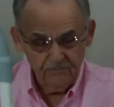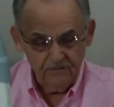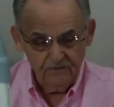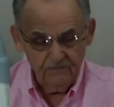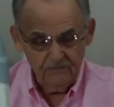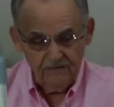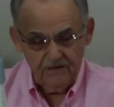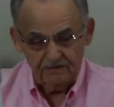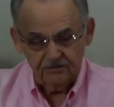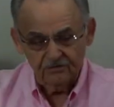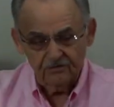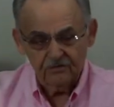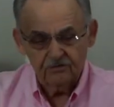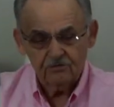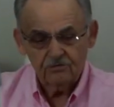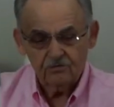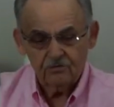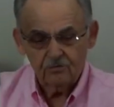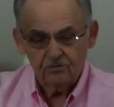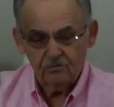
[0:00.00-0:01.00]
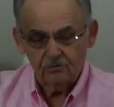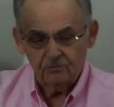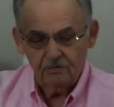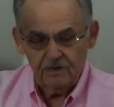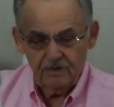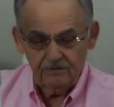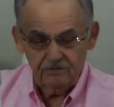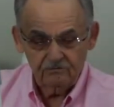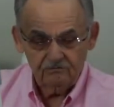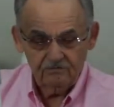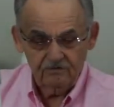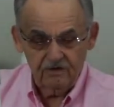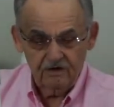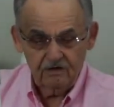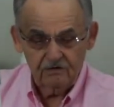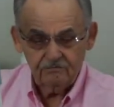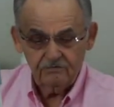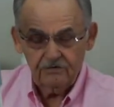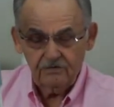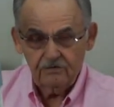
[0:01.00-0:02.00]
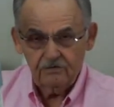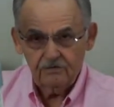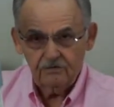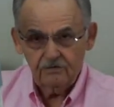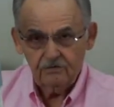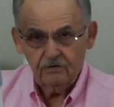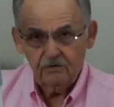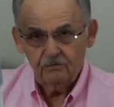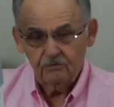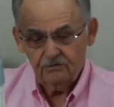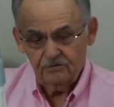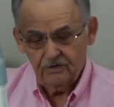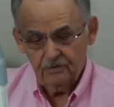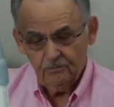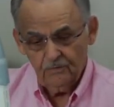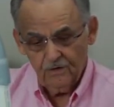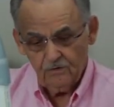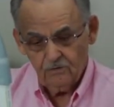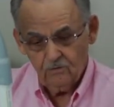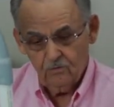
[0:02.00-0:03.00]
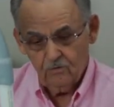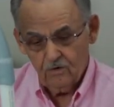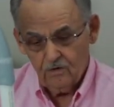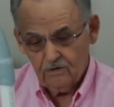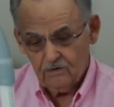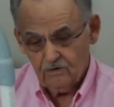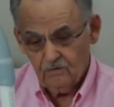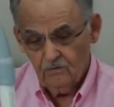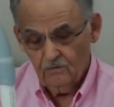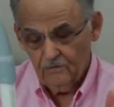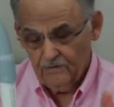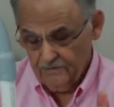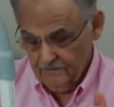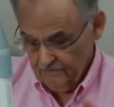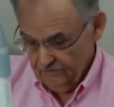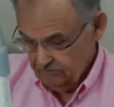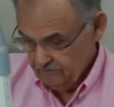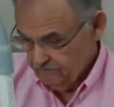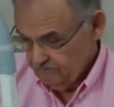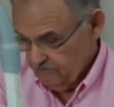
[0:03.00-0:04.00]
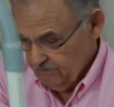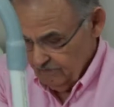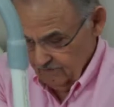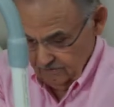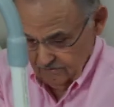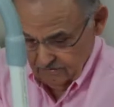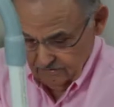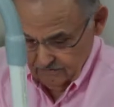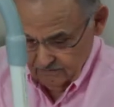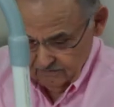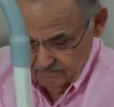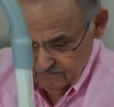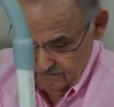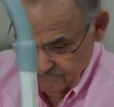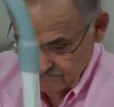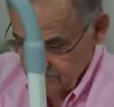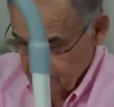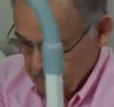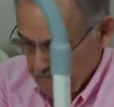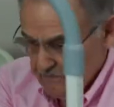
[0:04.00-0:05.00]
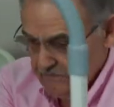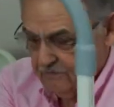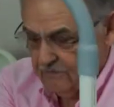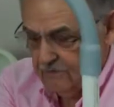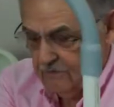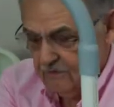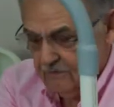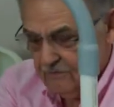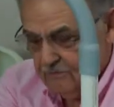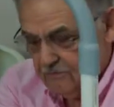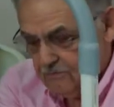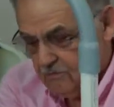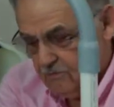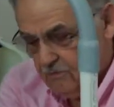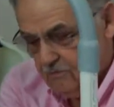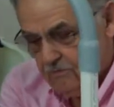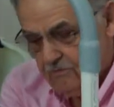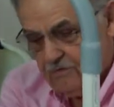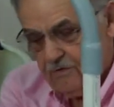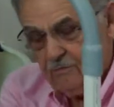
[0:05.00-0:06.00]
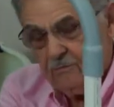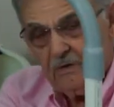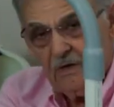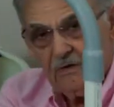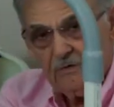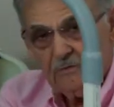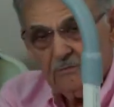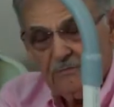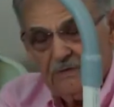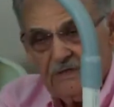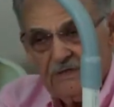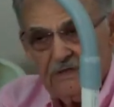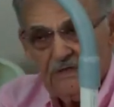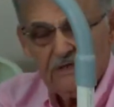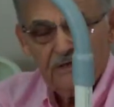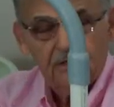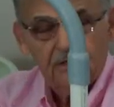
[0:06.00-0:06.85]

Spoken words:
And that's controlled by the valve here. The amount of water going in is going to control the amount of media